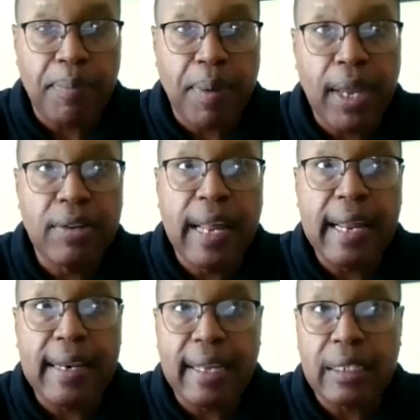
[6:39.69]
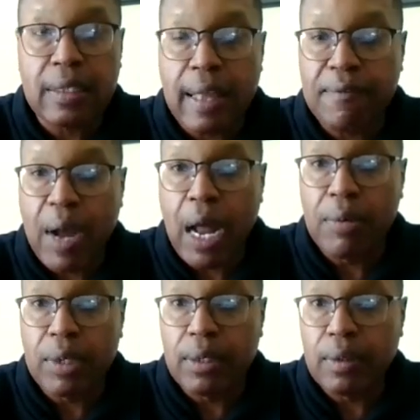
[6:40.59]
They pay you that
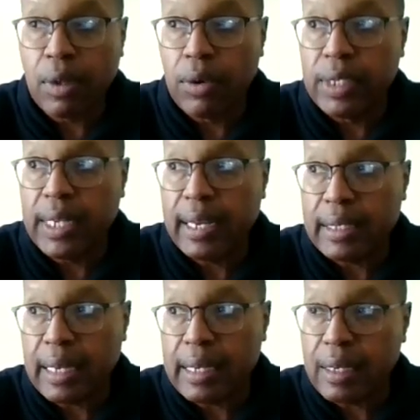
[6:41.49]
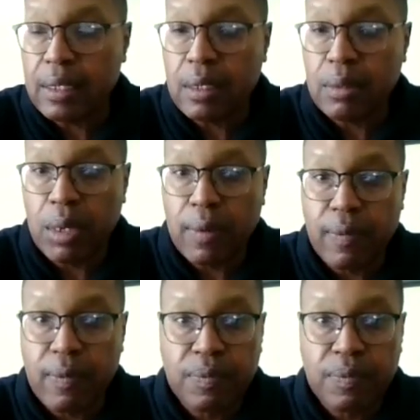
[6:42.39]
following 30 days at the end of the month.